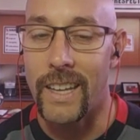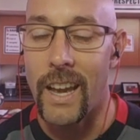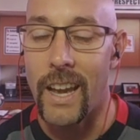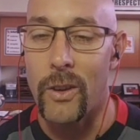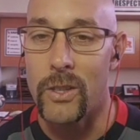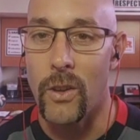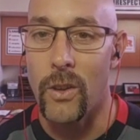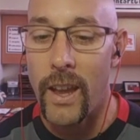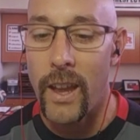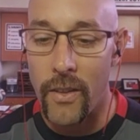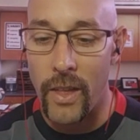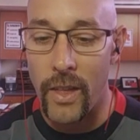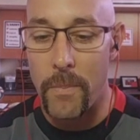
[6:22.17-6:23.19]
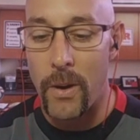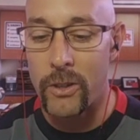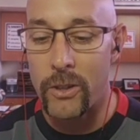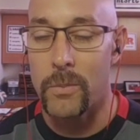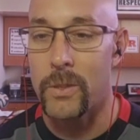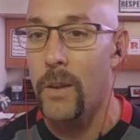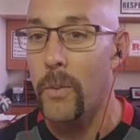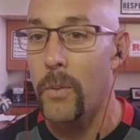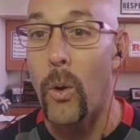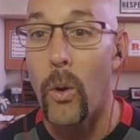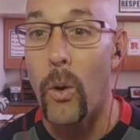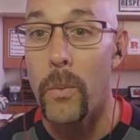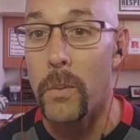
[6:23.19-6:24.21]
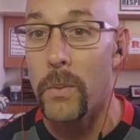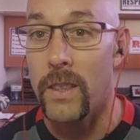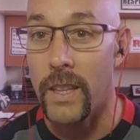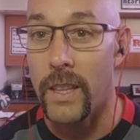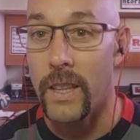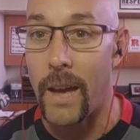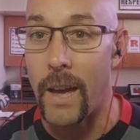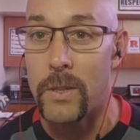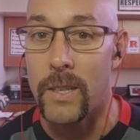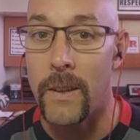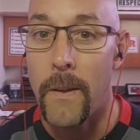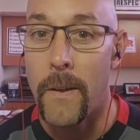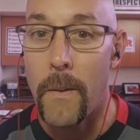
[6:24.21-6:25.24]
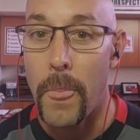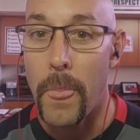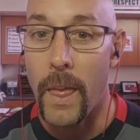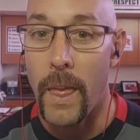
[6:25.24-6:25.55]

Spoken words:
together. So that partnership's there. But Højbjerg being the captain,